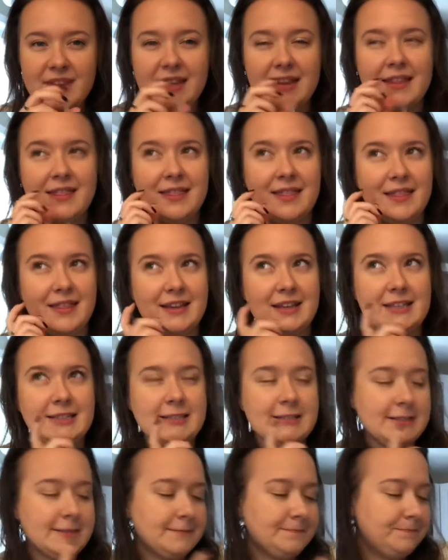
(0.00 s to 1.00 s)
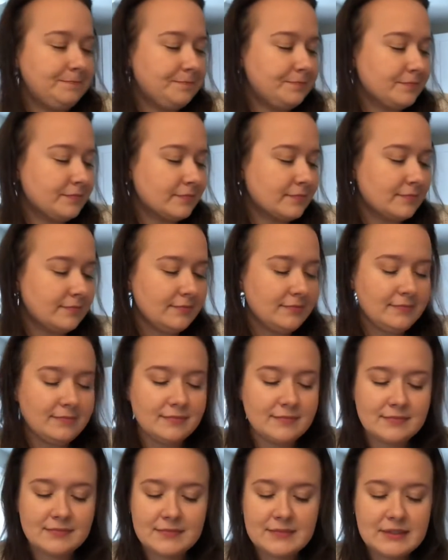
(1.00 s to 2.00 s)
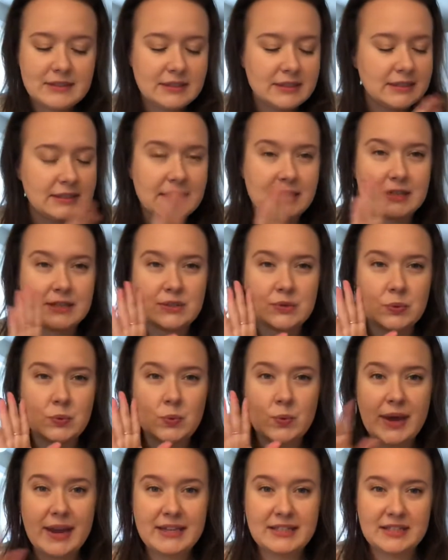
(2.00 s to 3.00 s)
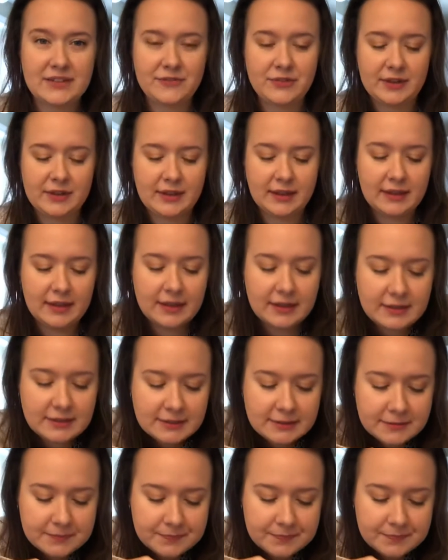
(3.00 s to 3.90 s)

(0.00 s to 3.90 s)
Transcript: This tastes way different than this.